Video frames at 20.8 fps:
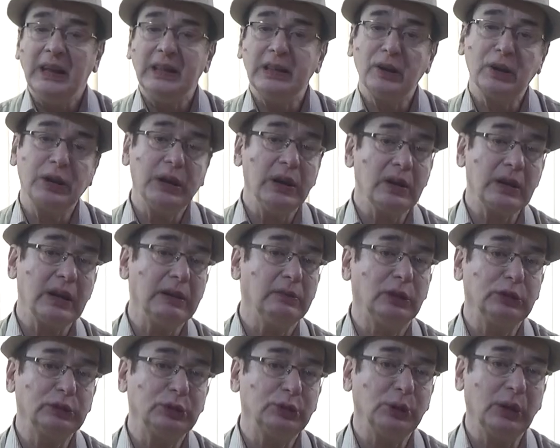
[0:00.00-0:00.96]
Now here I
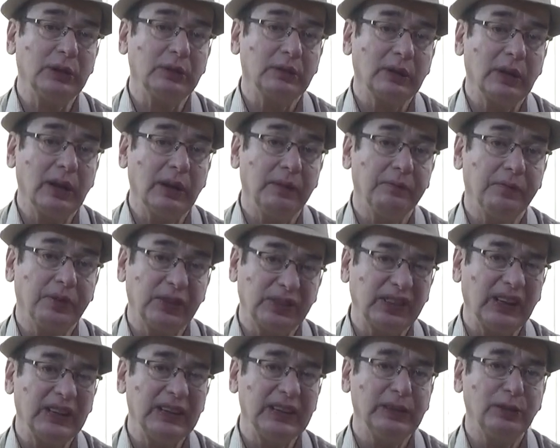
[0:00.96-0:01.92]
want to
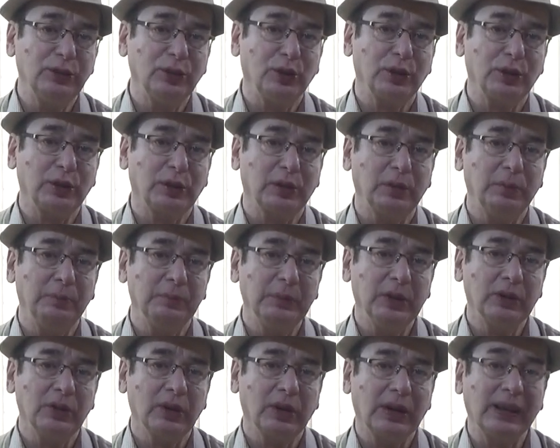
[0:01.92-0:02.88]
emphasize or
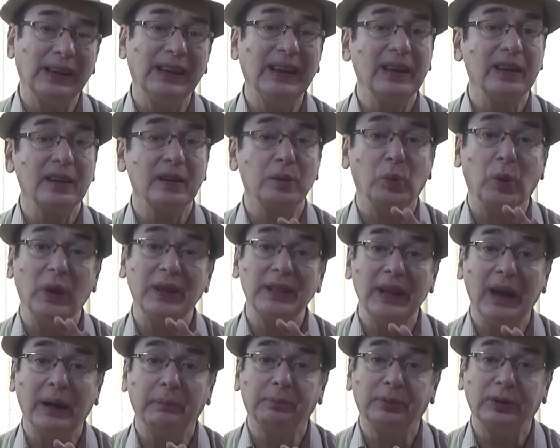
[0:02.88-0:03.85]
you know clear one
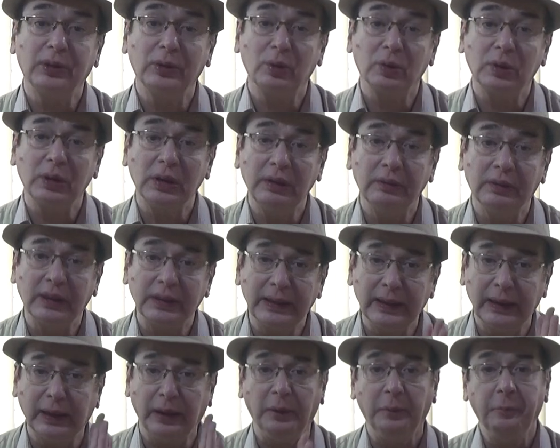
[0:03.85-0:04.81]
absolutely one
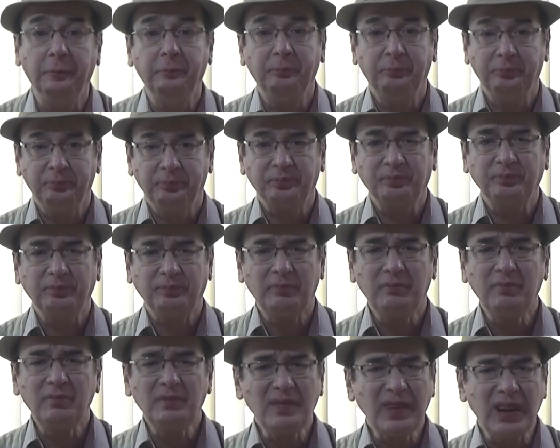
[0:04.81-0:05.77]
thing.
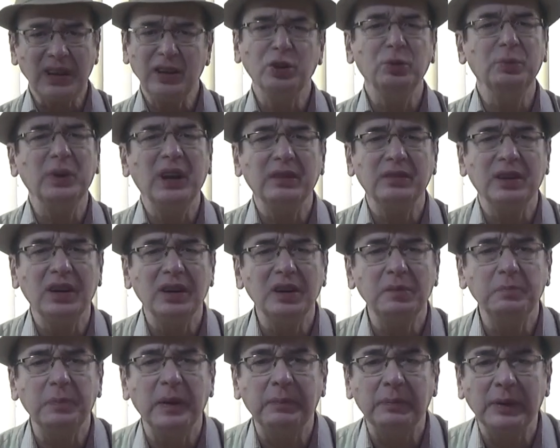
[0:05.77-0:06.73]
You may have
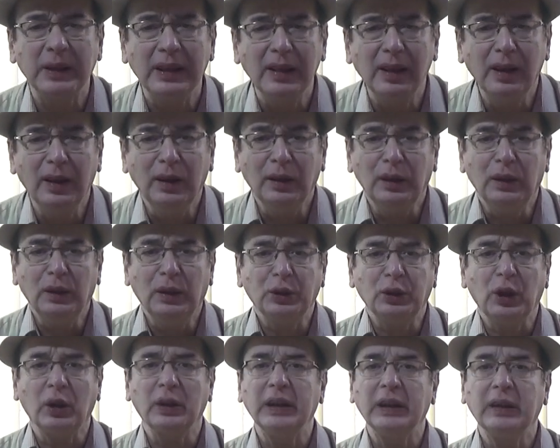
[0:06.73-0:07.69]
heard people
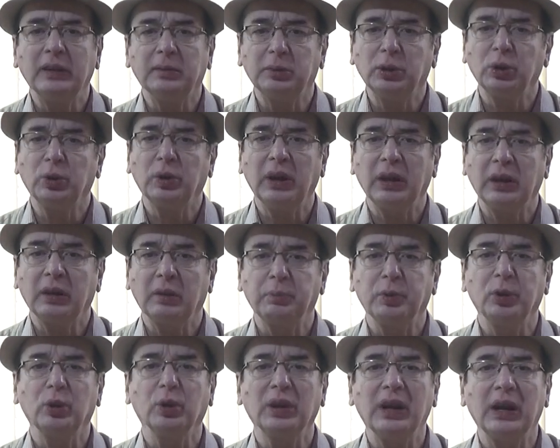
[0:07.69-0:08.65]
talking about their
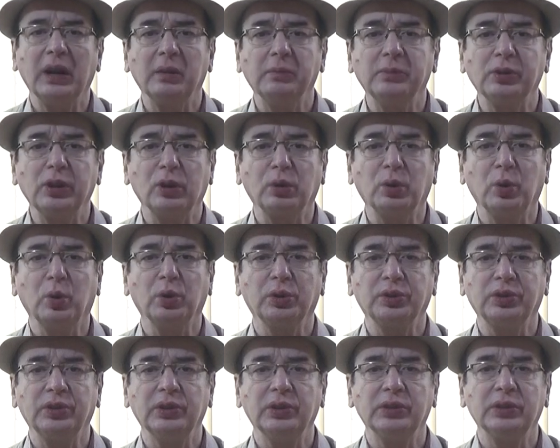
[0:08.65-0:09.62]
programs or
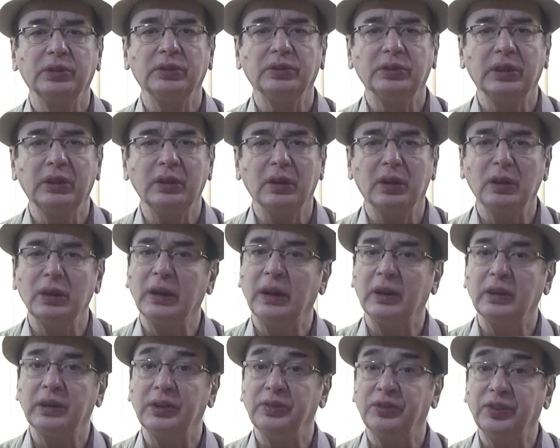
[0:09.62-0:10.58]
courses and all
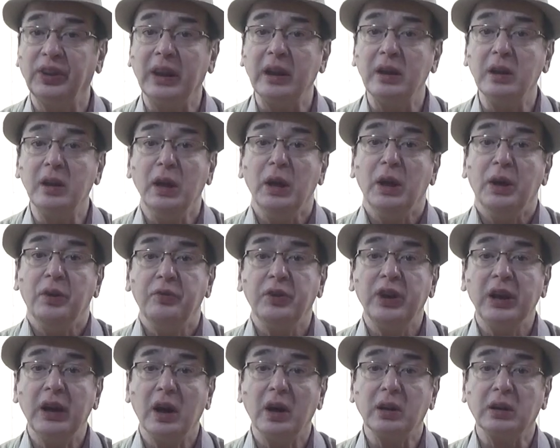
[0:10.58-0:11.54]
that and saying
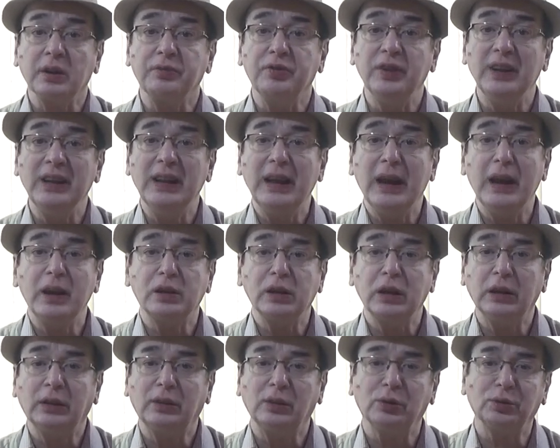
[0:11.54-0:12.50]
we are
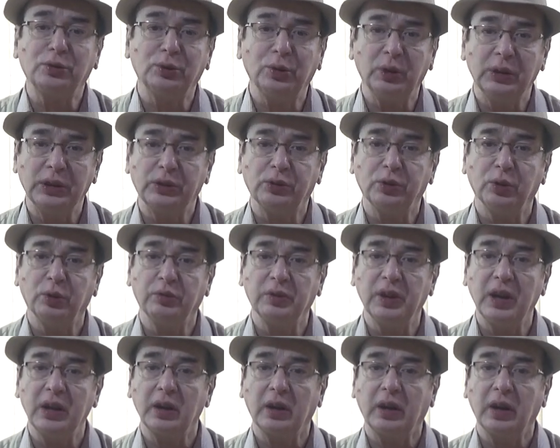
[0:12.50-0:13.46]
affiliated to so and so
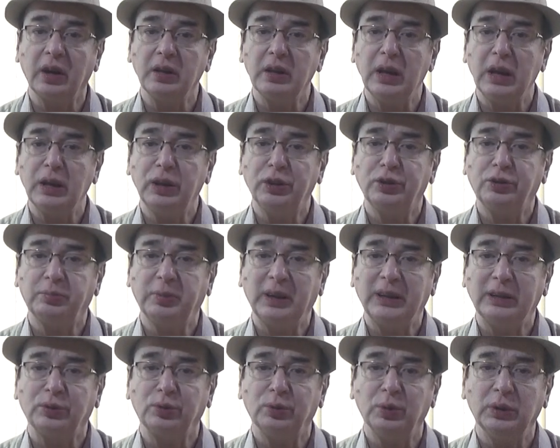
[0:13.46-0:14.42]
we are recognized
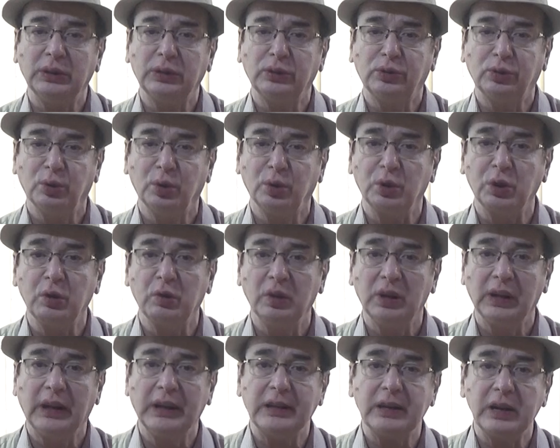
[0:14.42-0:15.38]
by so and so you
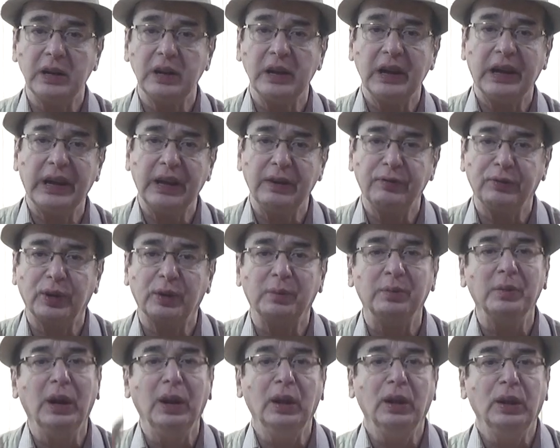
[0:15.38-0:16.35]
will get a degree
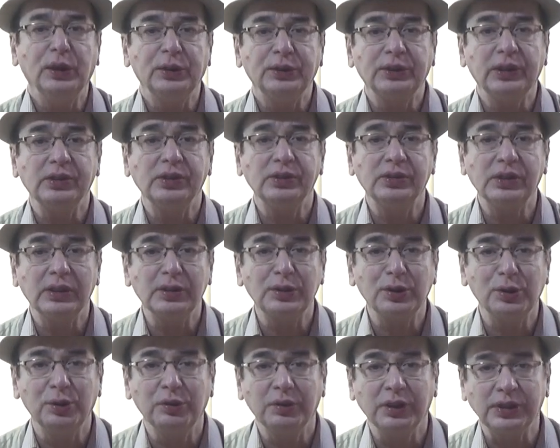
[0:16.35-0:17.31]
from such and such
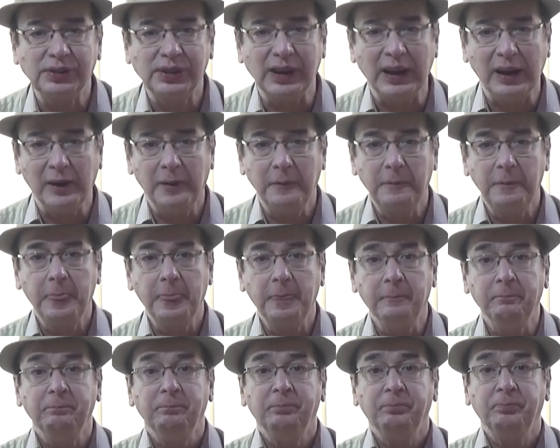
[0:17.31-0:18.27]
university
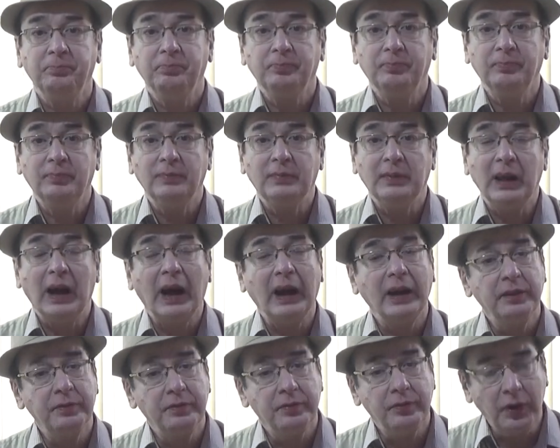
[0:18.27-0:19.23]

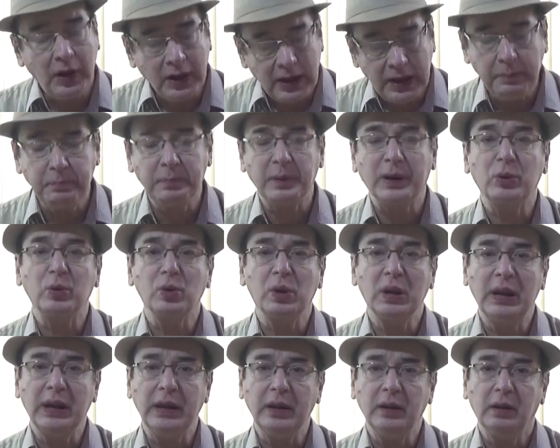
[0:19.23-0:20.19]
i very
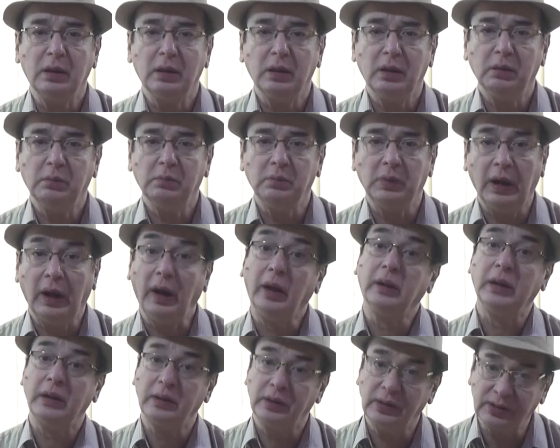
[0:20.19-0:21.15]
proudly
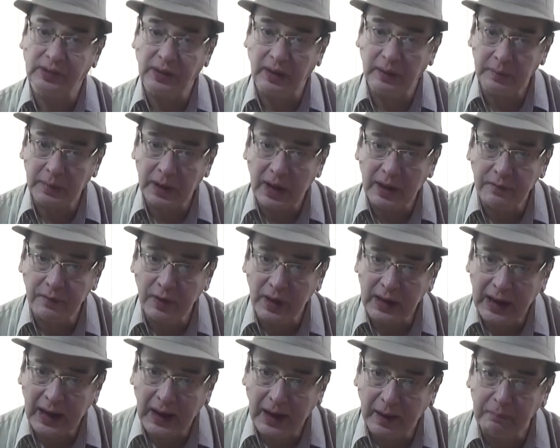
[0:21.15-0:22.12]
and at the same time
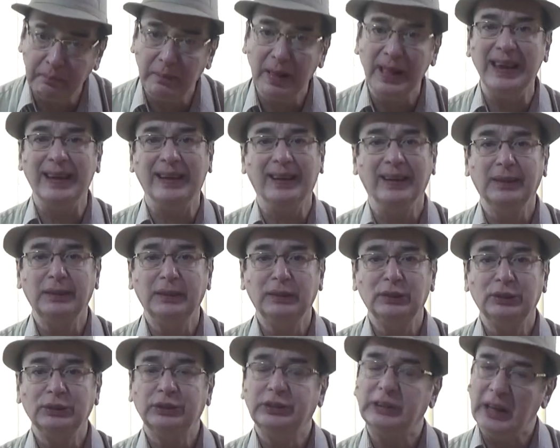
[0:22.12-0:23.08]
very humbly
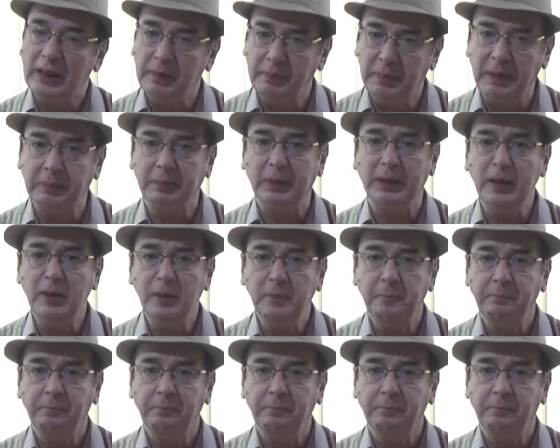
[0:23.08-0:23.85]
tell people